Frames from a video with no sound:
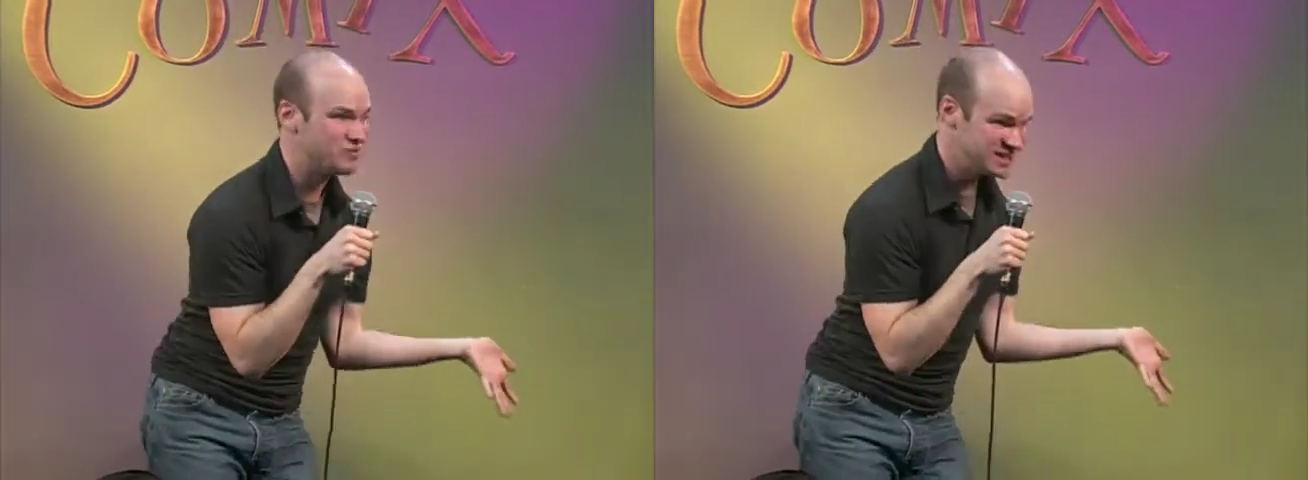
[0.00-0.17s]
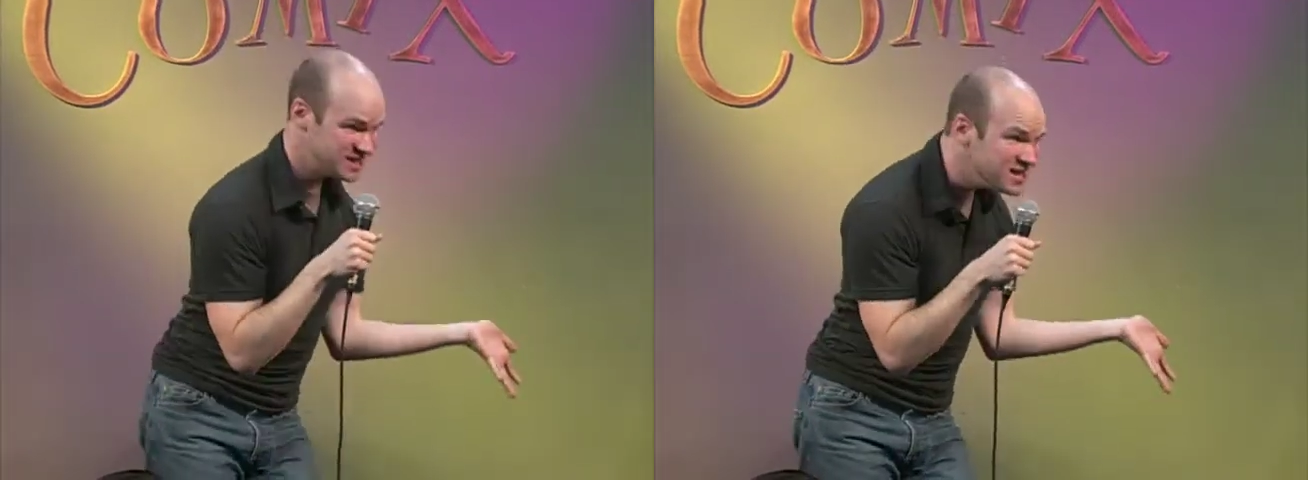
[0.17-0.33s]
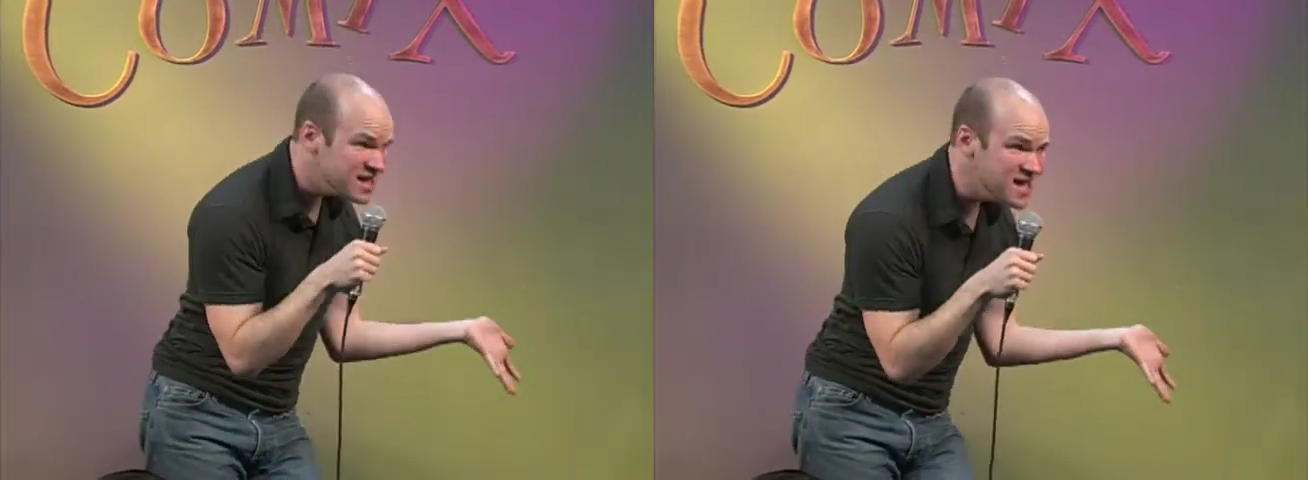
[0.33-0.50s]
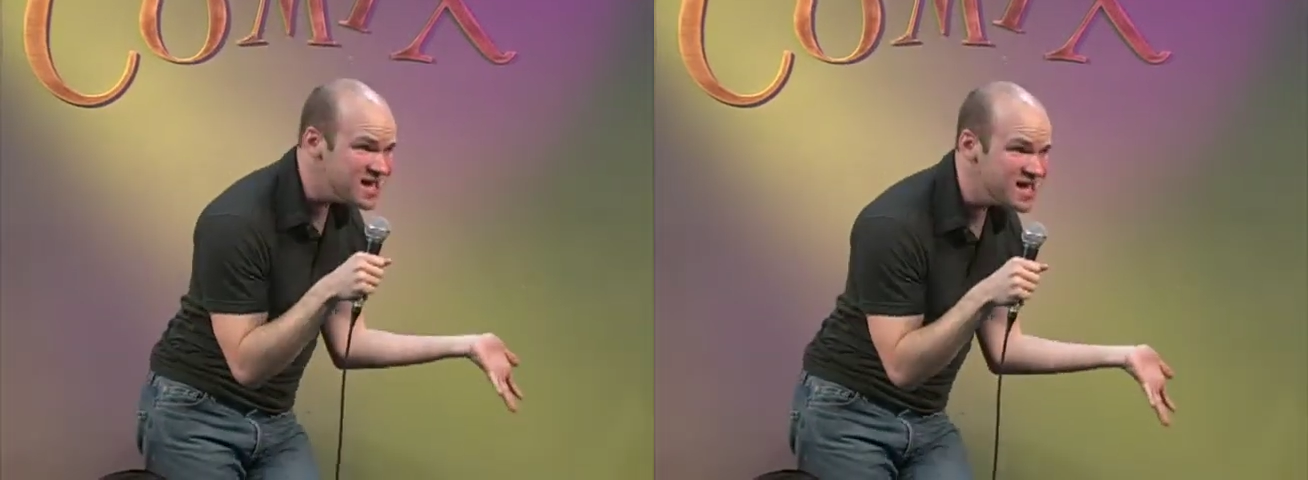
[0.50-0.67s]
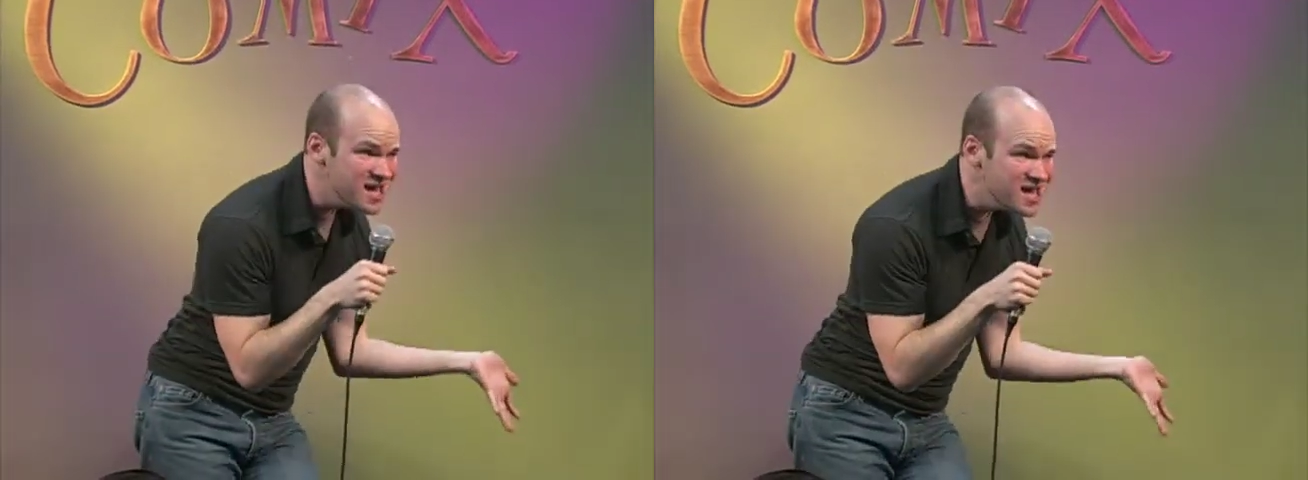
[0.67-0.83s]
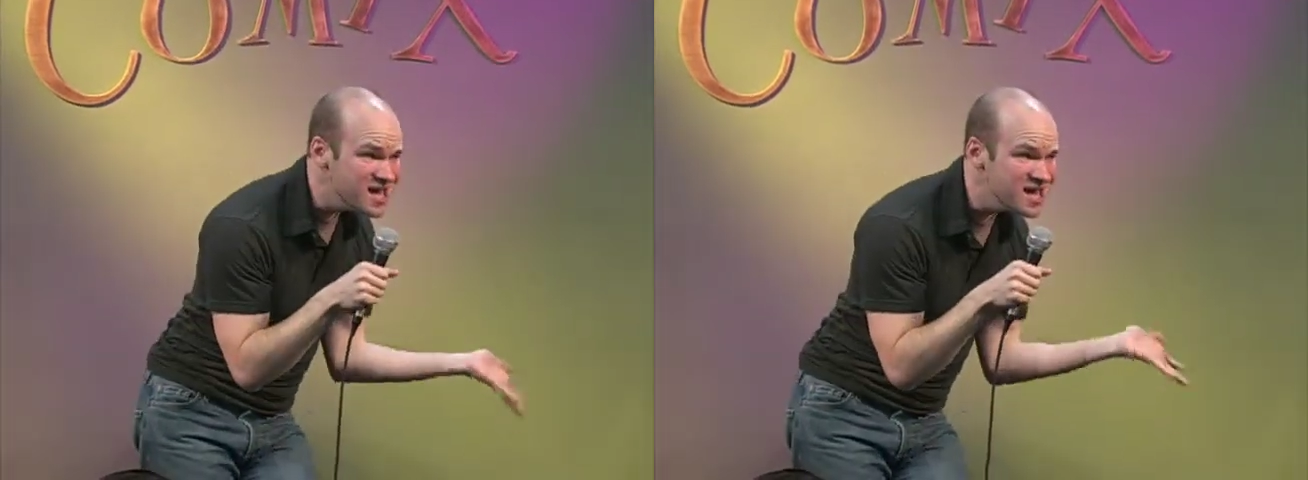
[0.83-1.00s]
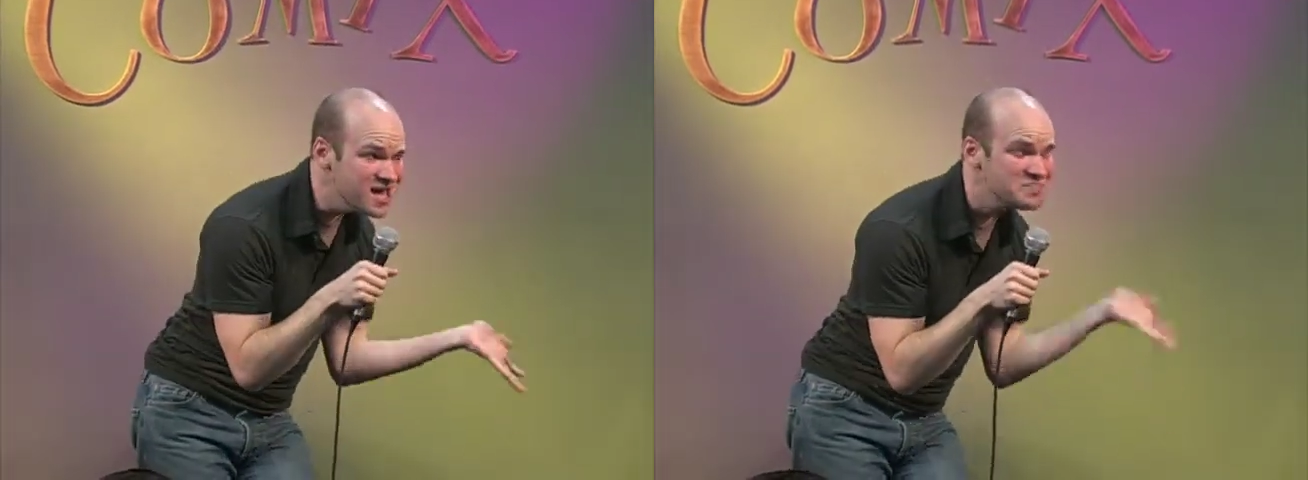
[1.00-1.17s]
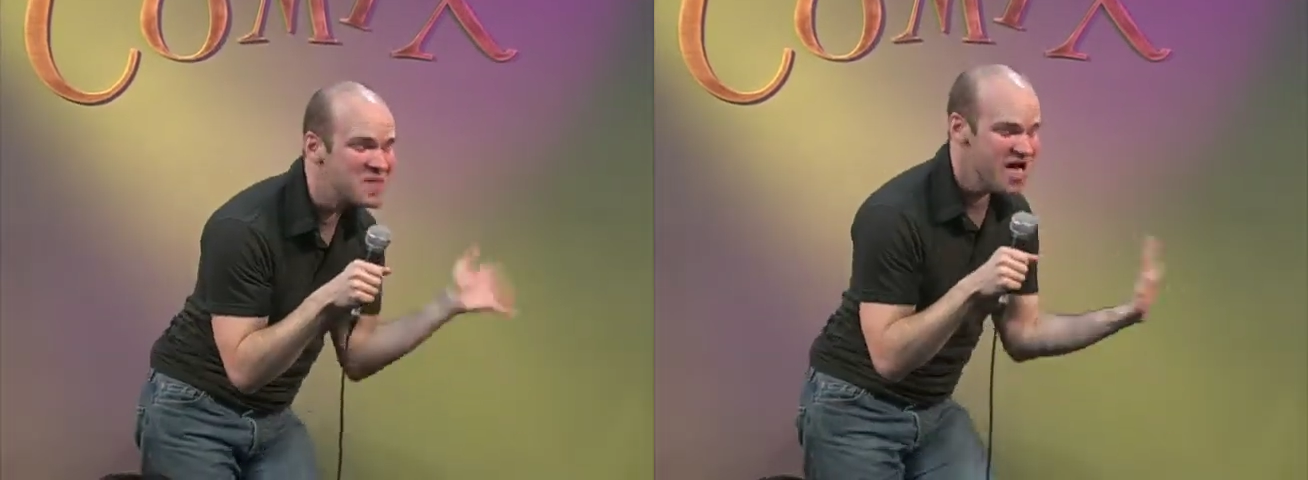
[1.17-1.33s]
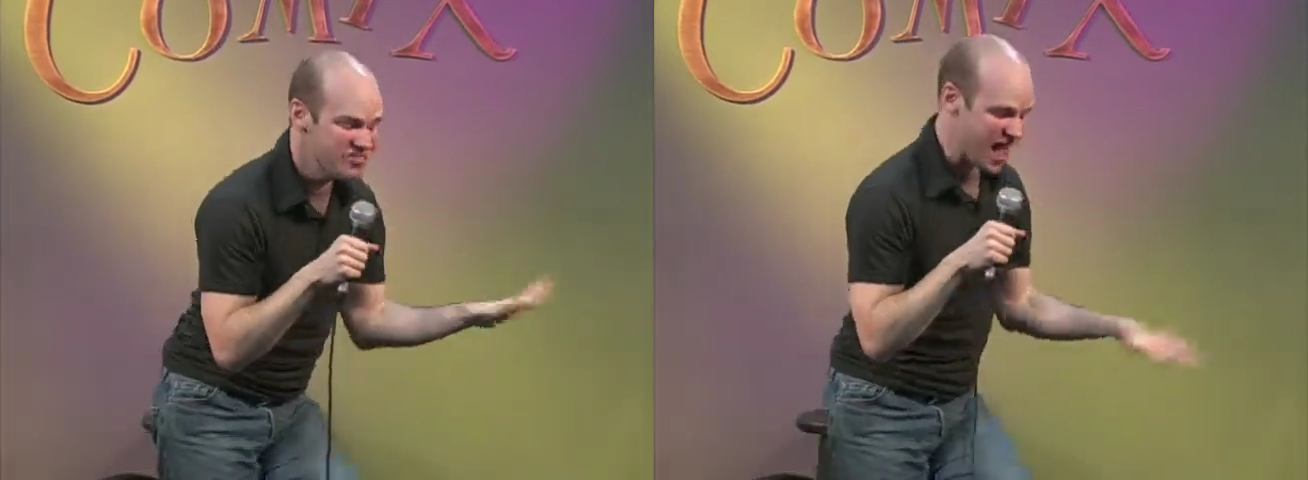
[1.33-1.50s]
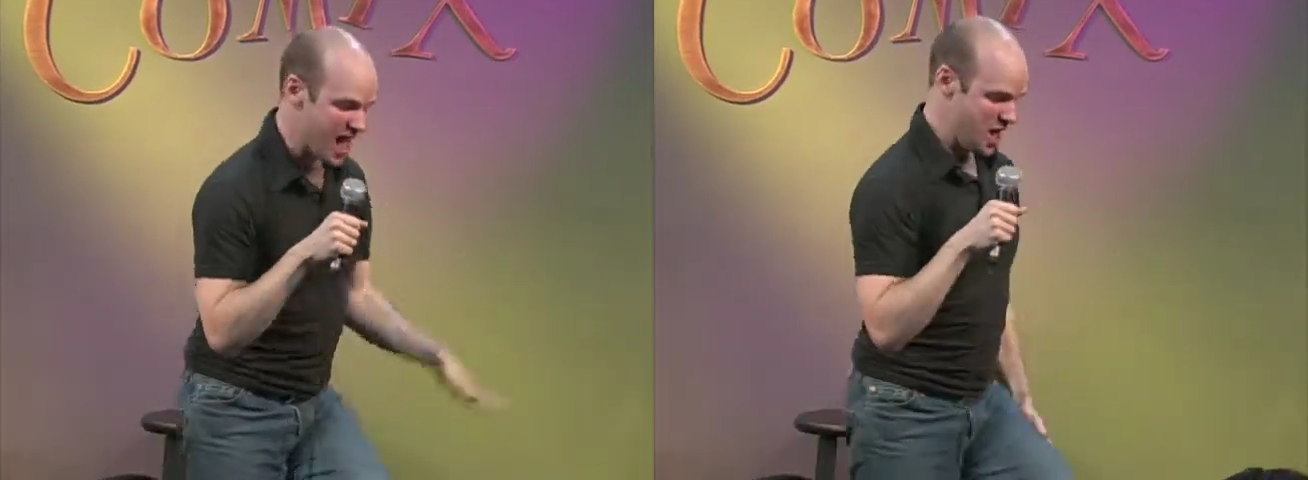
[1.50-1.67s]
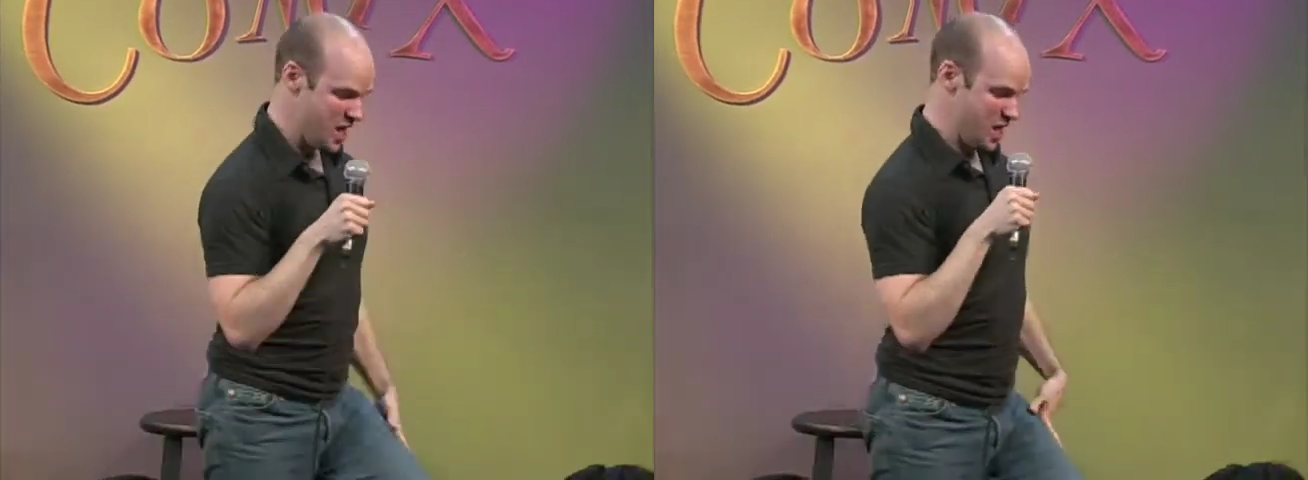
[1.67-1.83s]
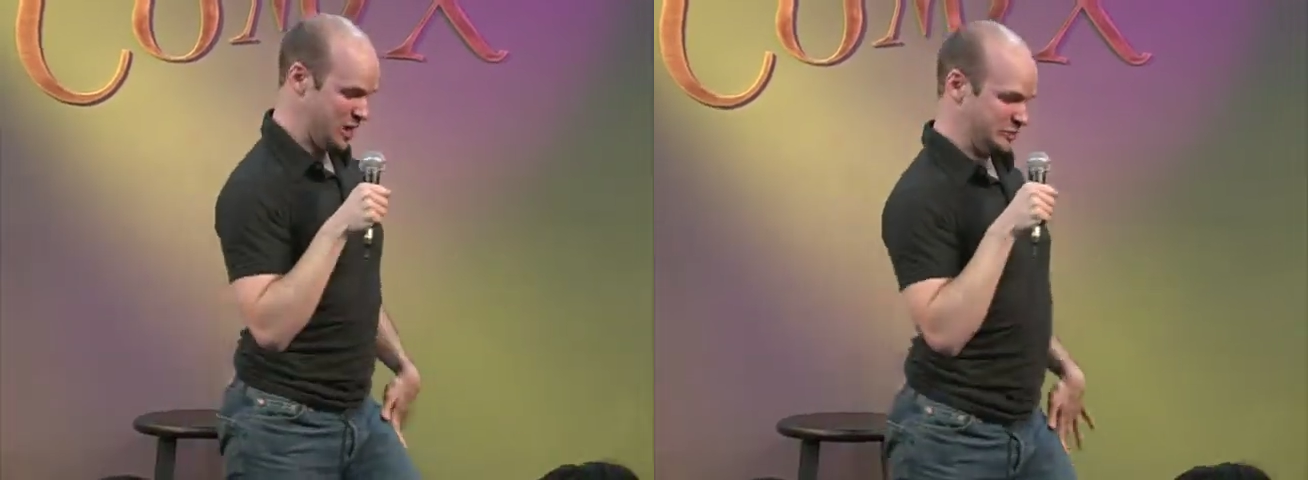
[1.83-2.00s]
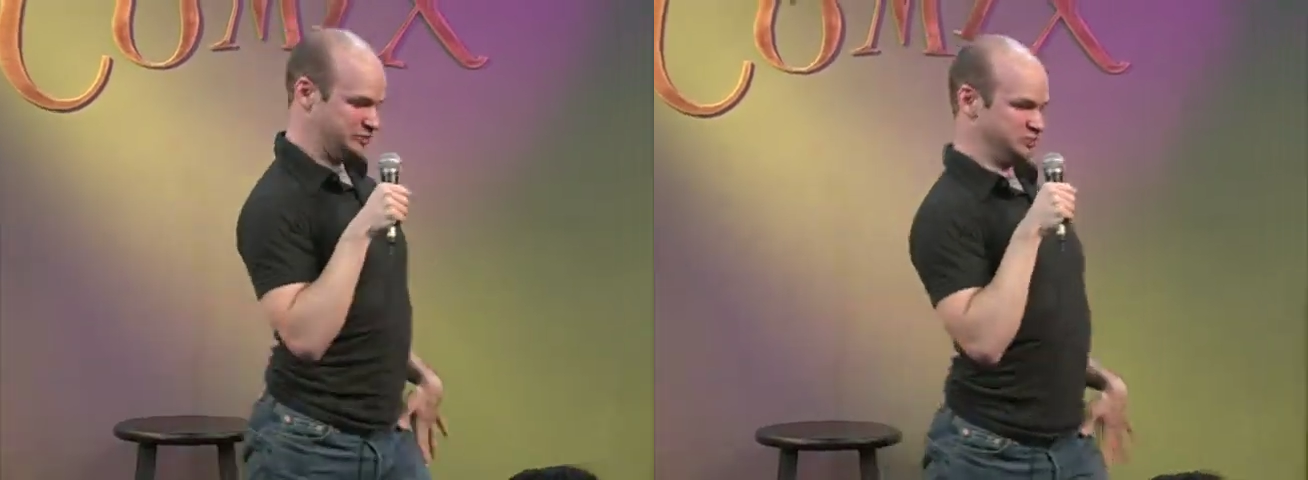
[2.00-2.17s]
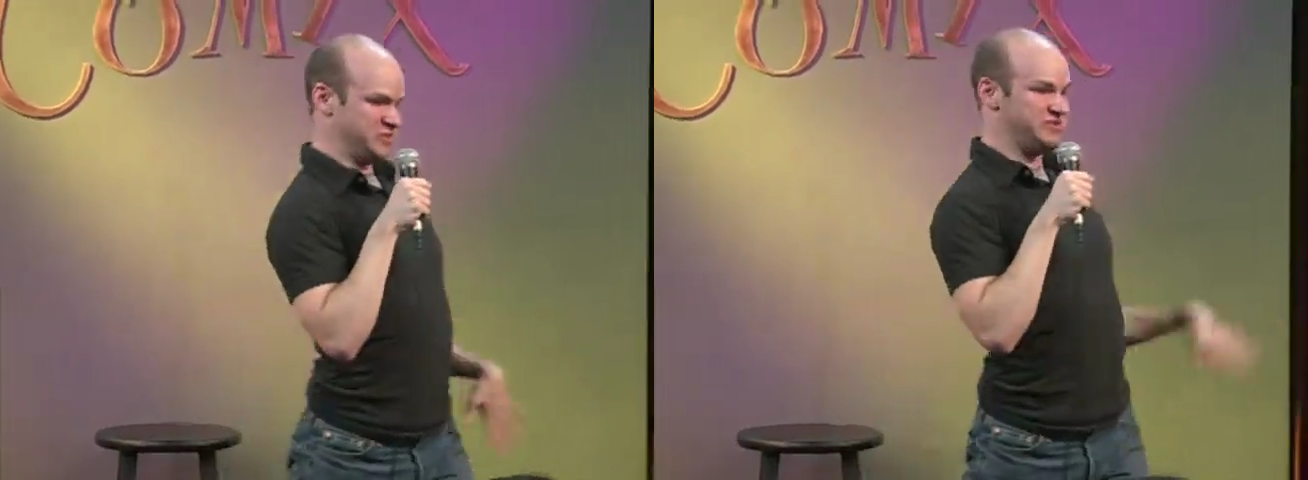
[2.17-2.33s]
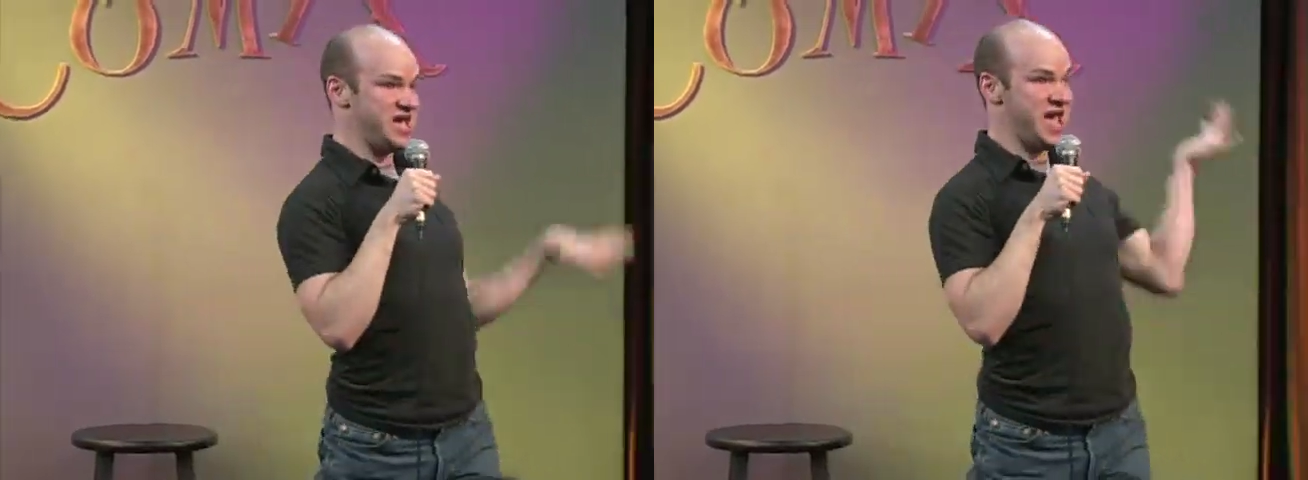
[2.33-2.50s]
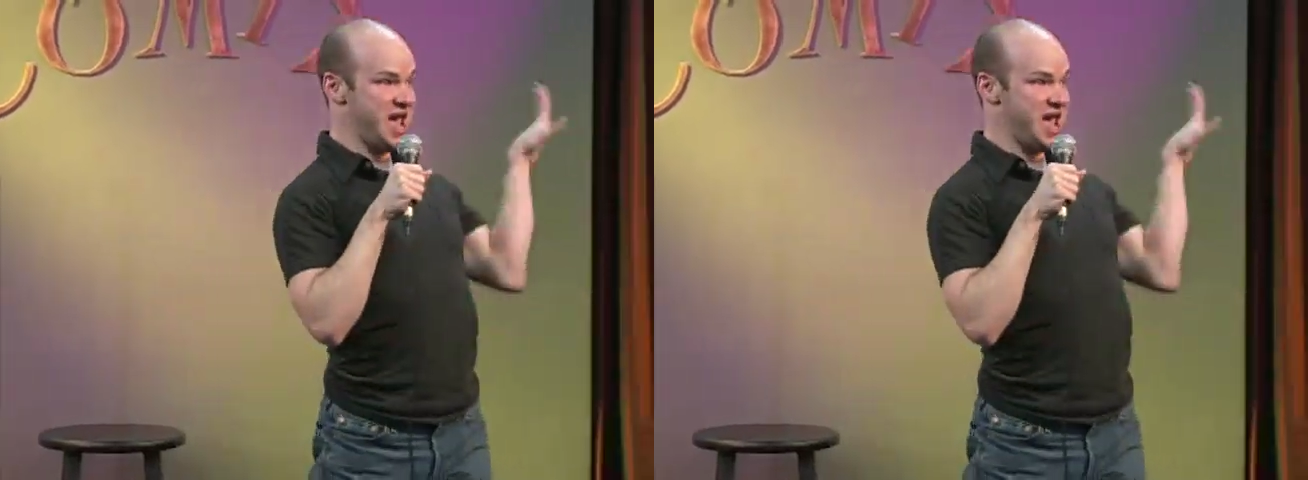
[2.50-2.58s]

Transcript: recently that the